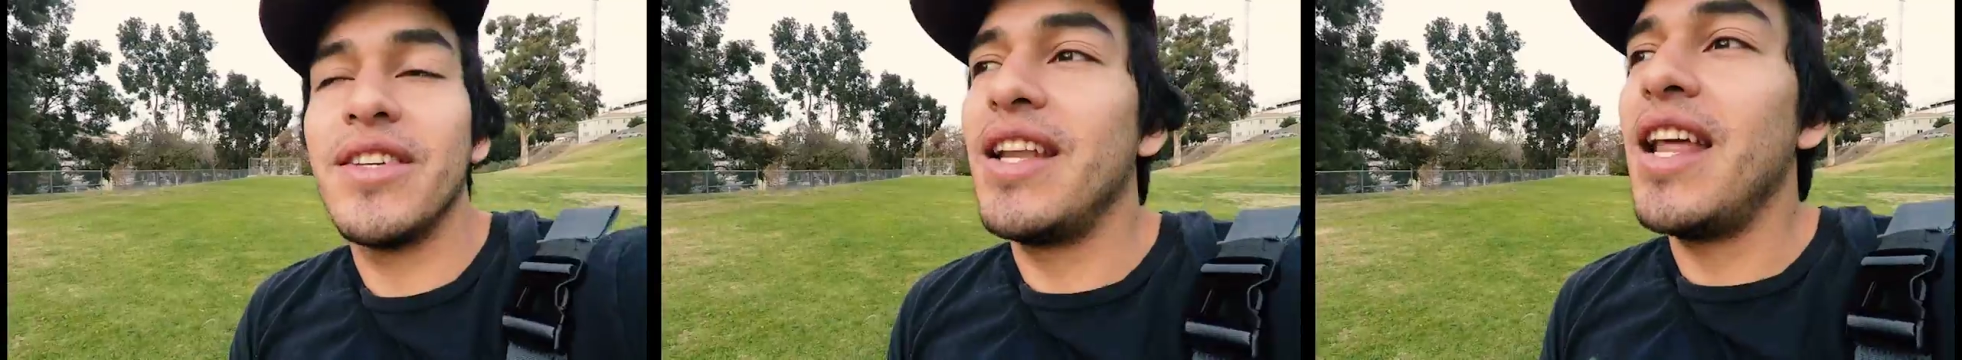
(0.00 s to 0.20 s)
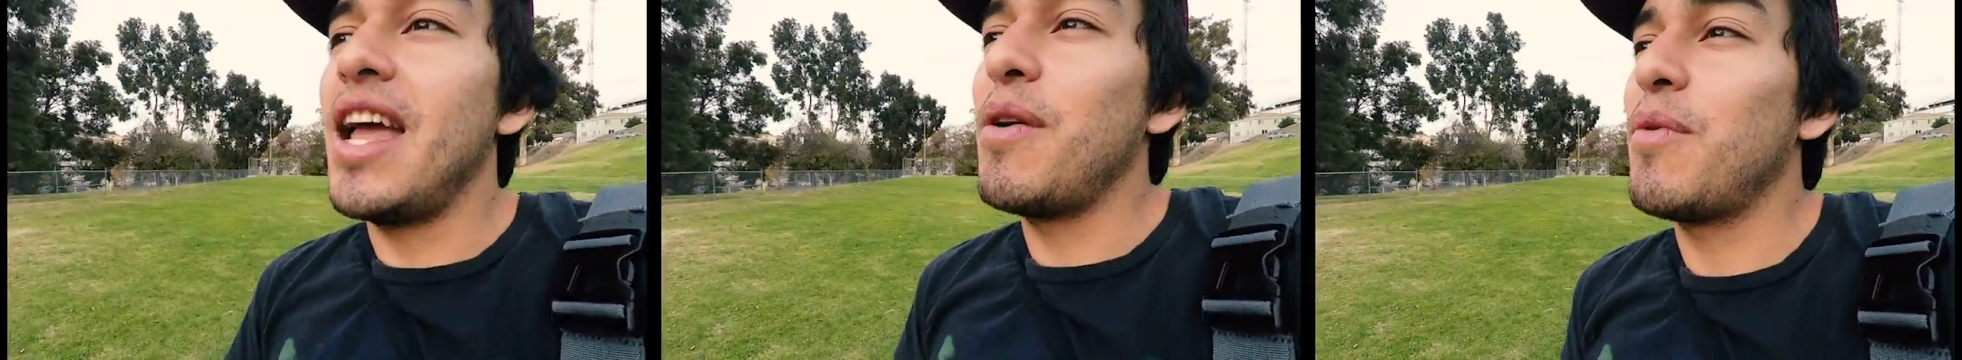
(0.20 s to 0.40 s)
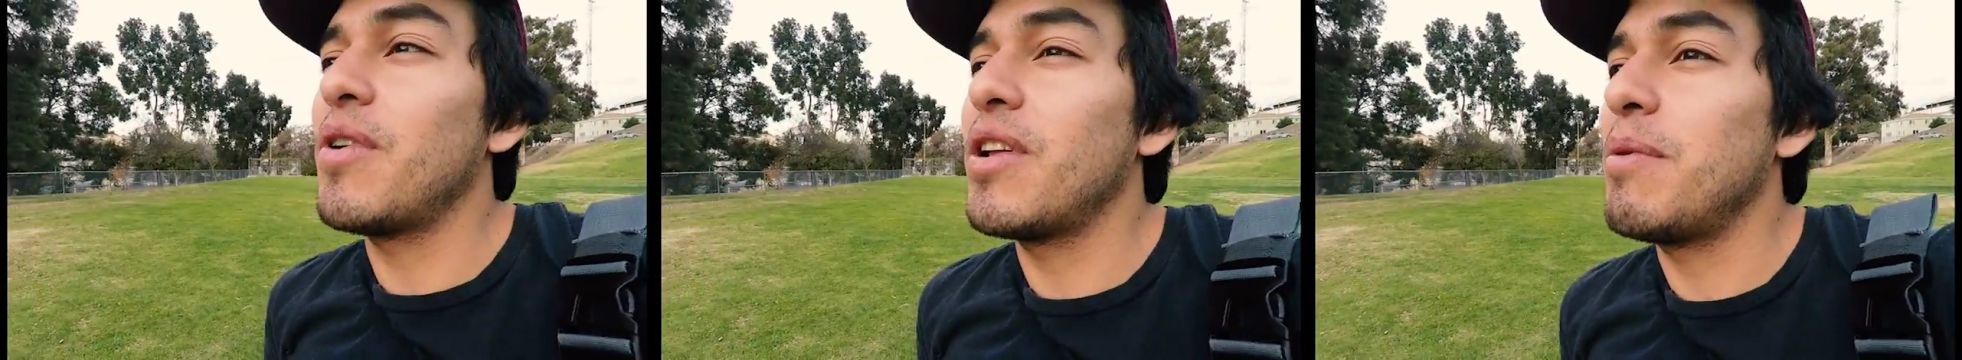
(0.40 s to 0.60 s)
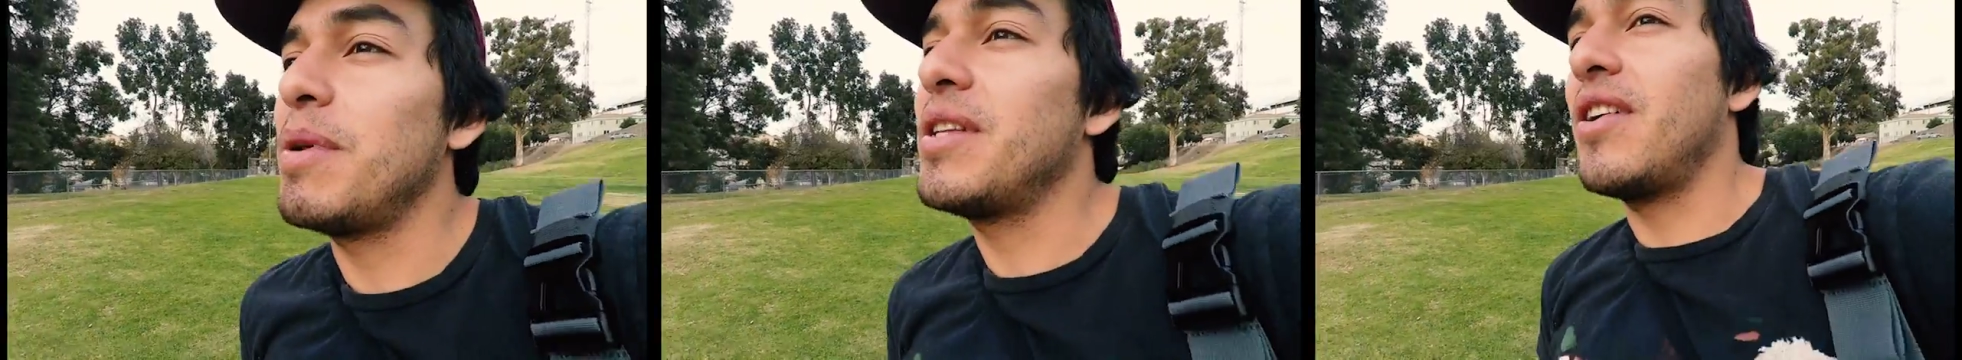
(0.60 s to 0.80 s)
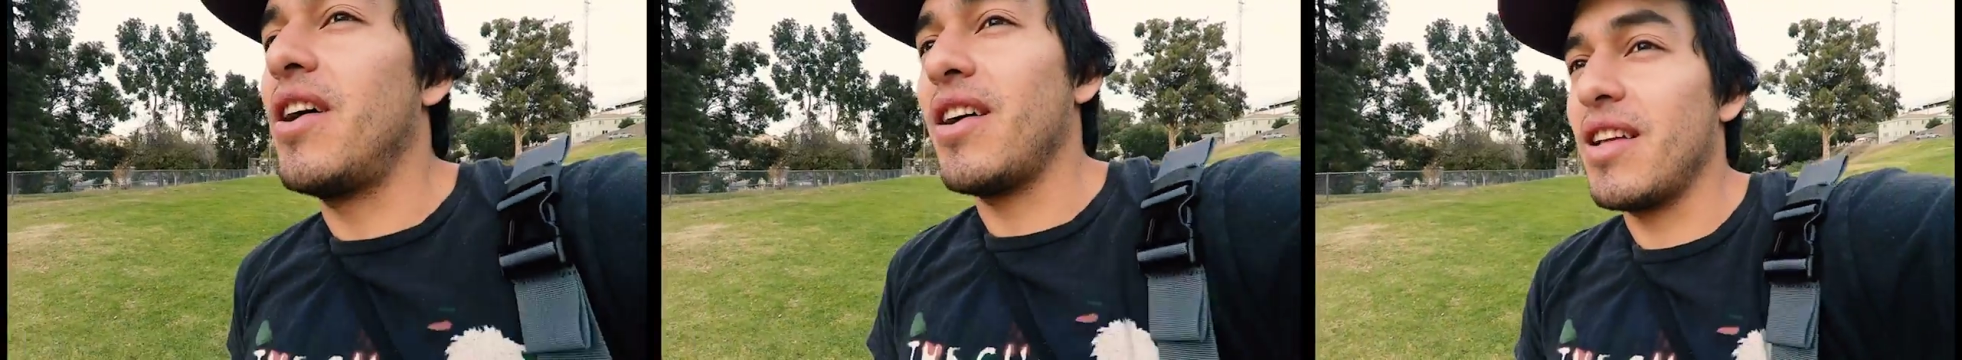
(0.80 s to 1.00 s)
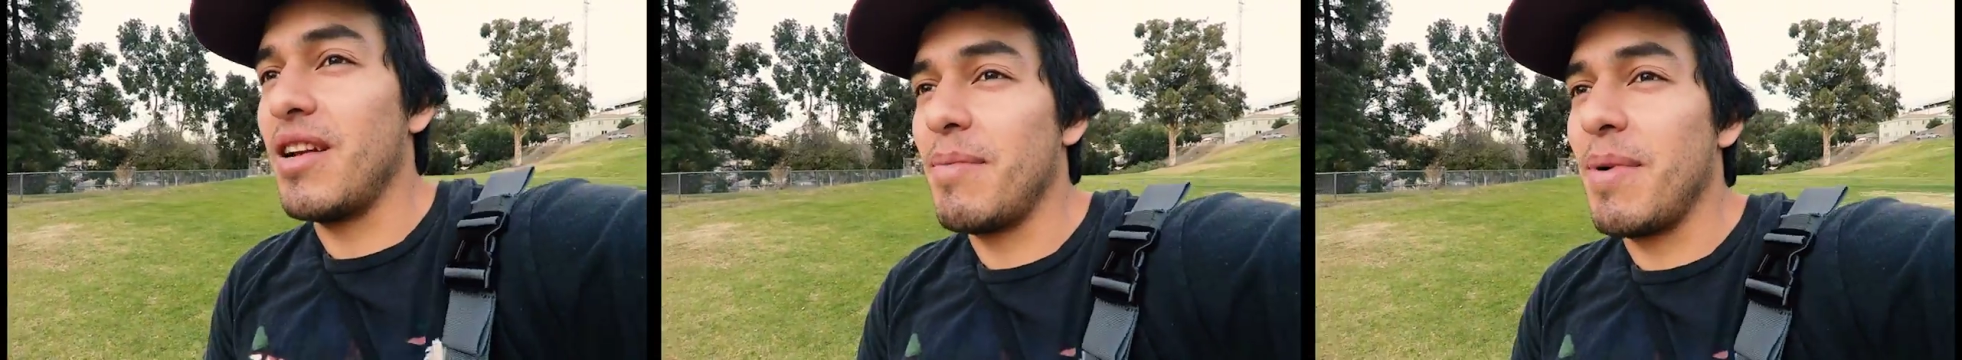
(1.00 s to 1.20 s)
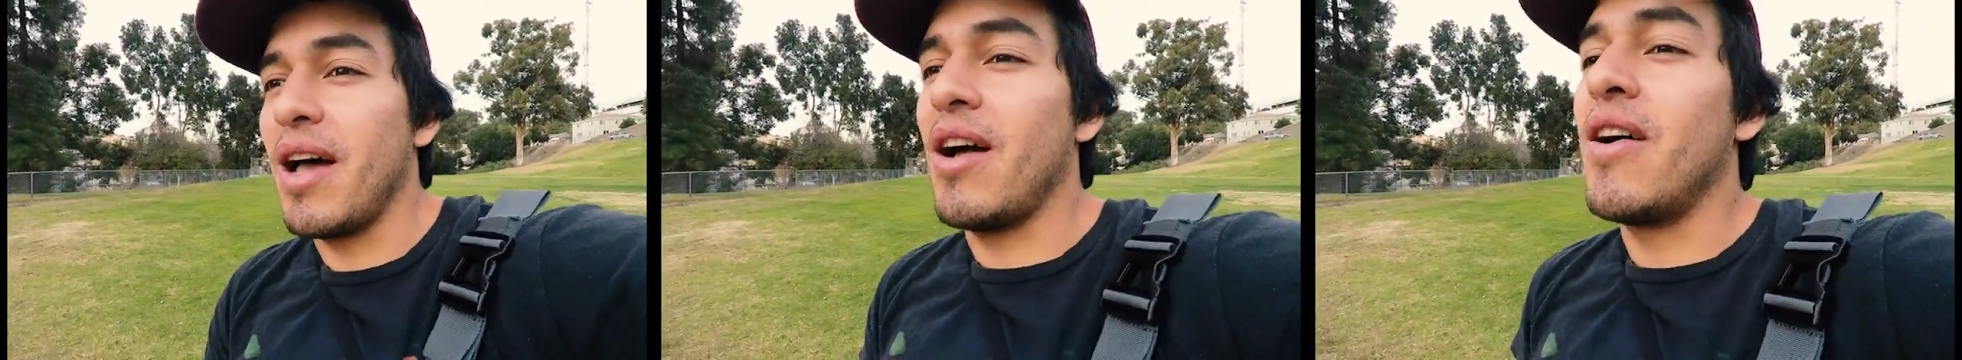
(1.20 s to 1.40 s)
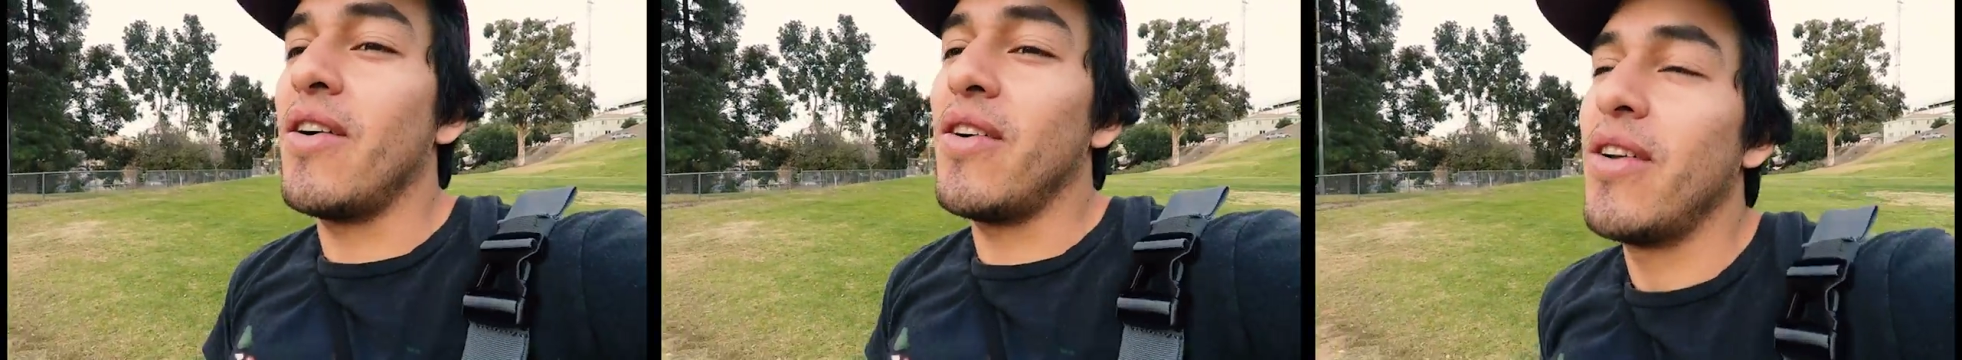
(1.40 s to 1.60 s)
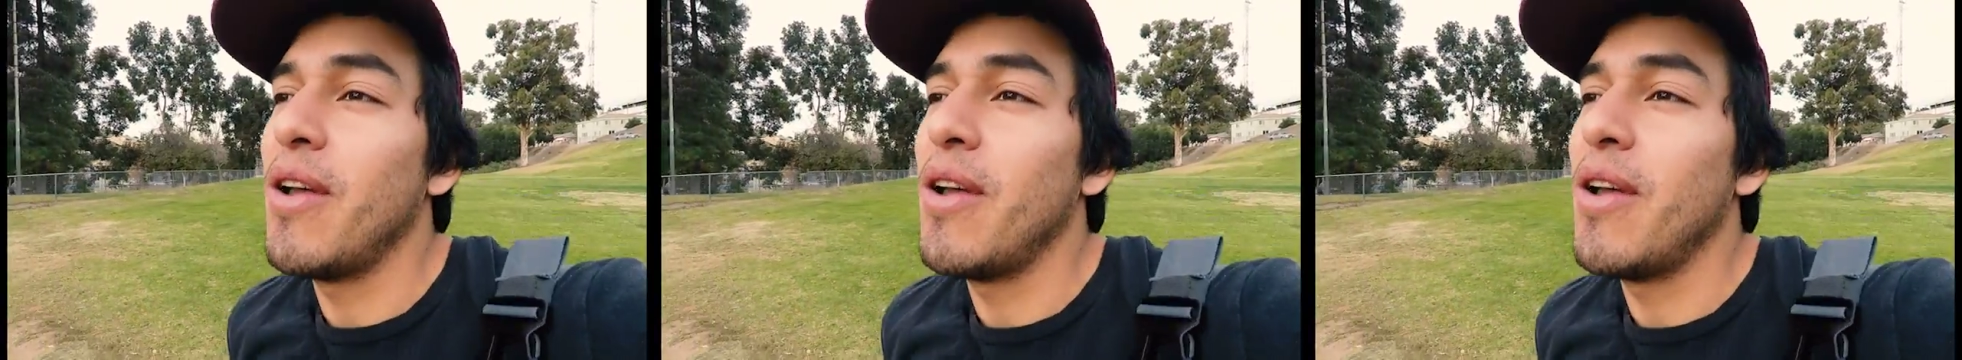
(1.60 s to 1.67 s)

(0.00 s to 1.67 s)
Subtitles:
Today, we're going to be talking about